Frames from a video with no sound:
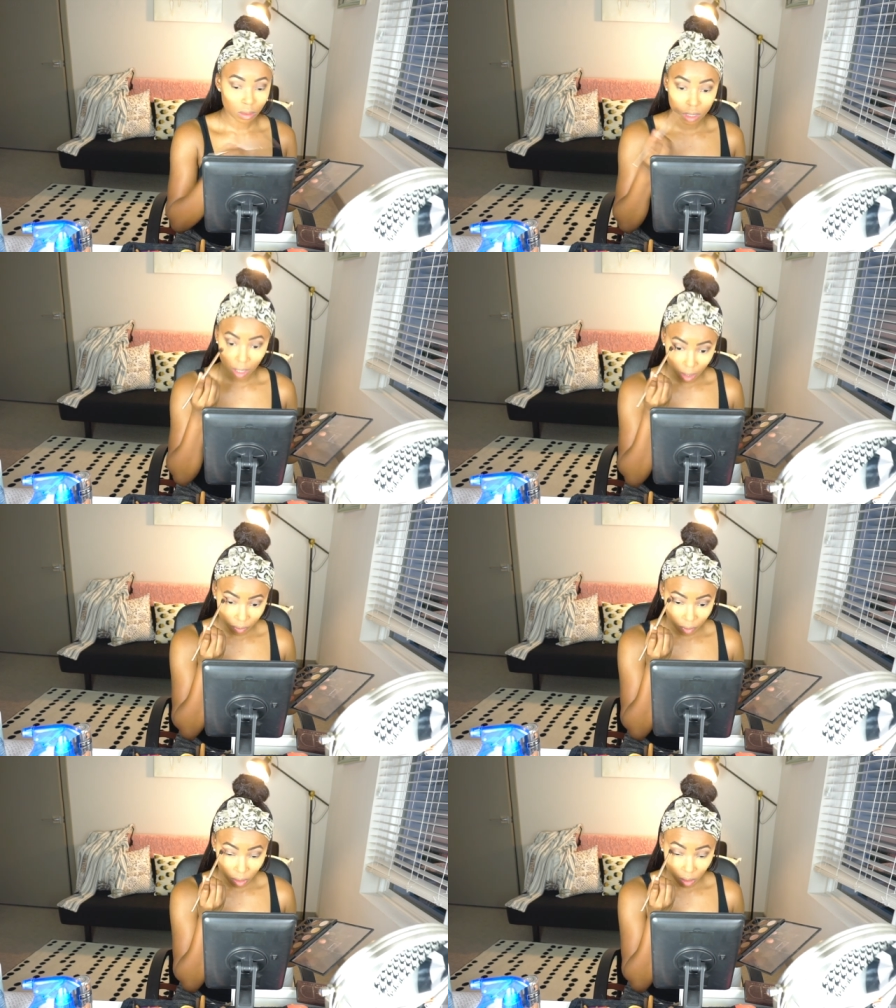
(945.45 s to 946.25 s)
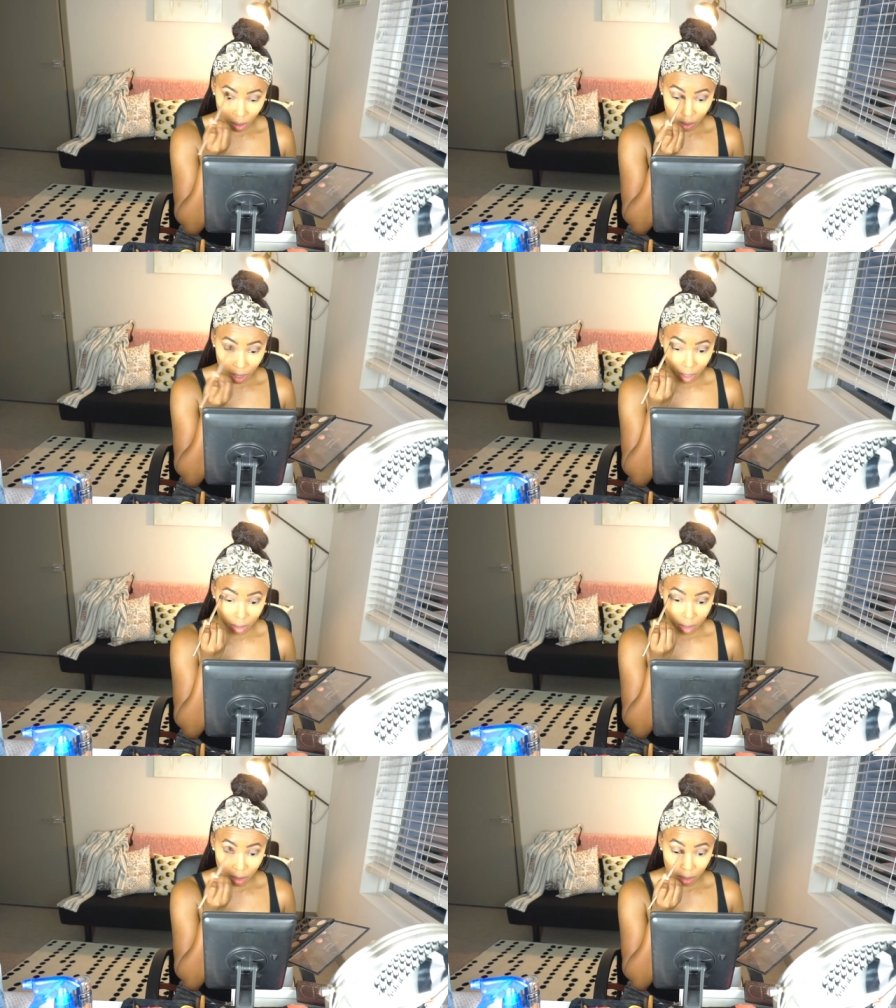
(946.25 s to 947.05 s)
Sorry for the long
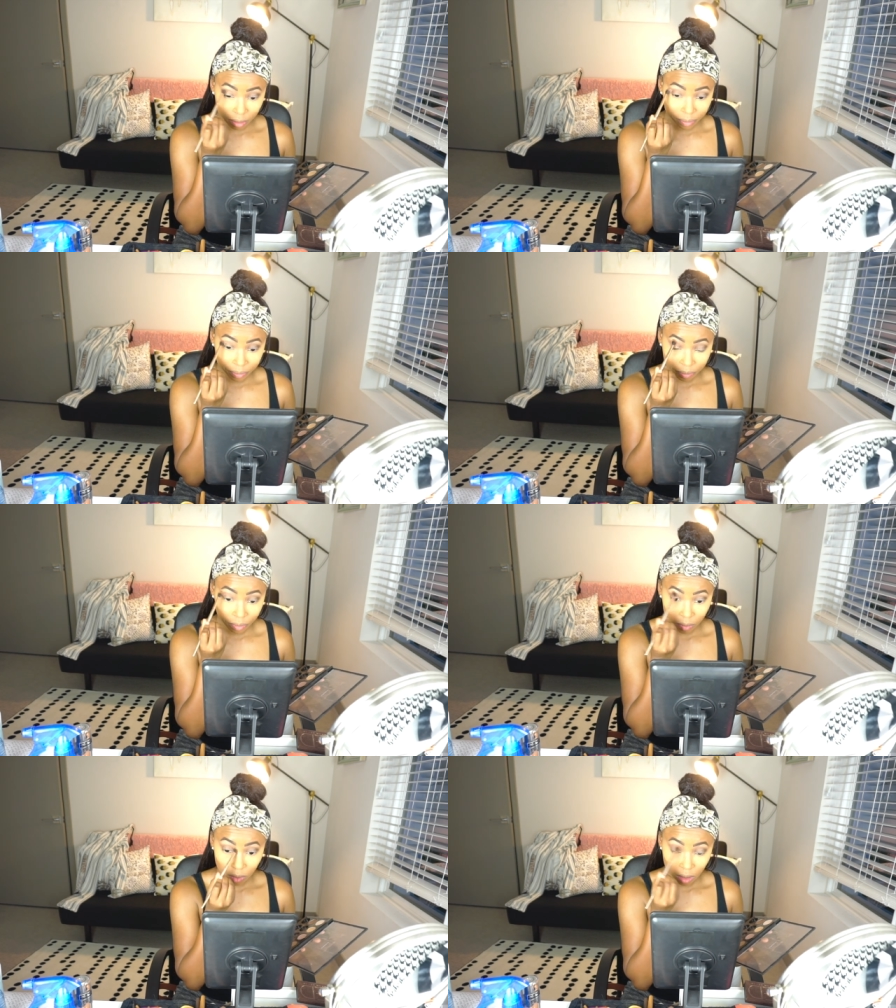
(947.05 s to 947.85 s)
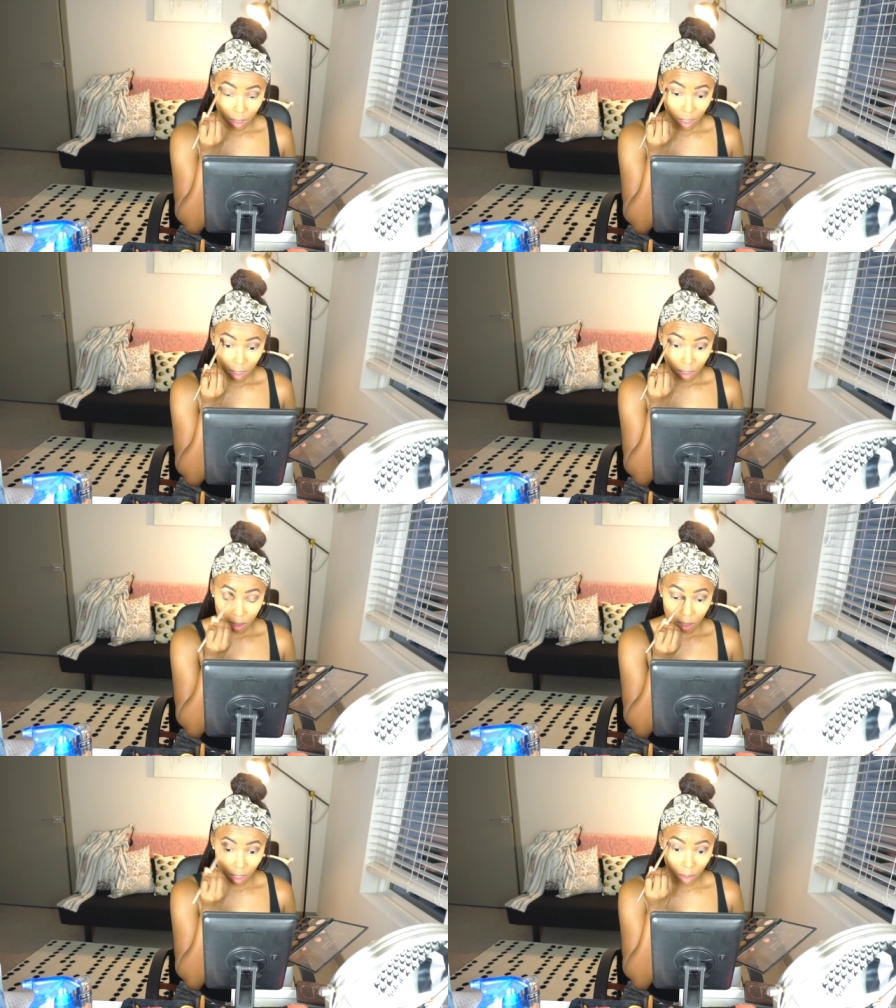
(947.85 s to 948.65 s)
answer.
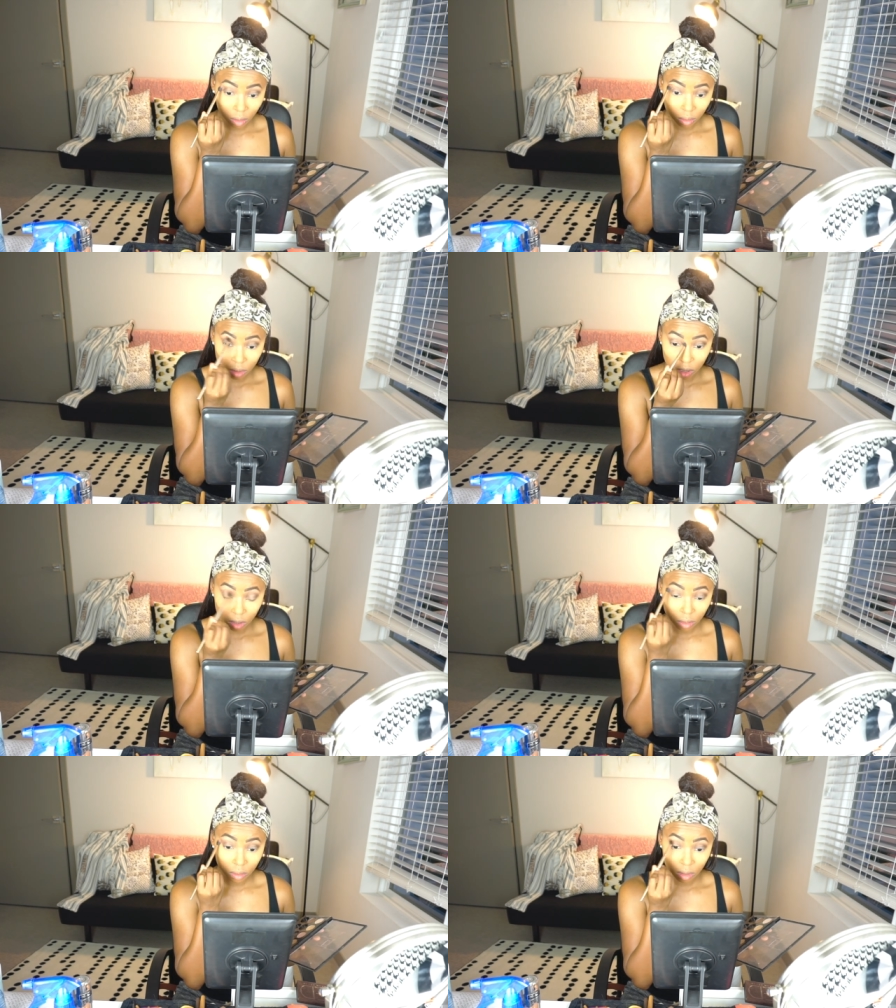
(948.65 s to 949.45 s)
So two.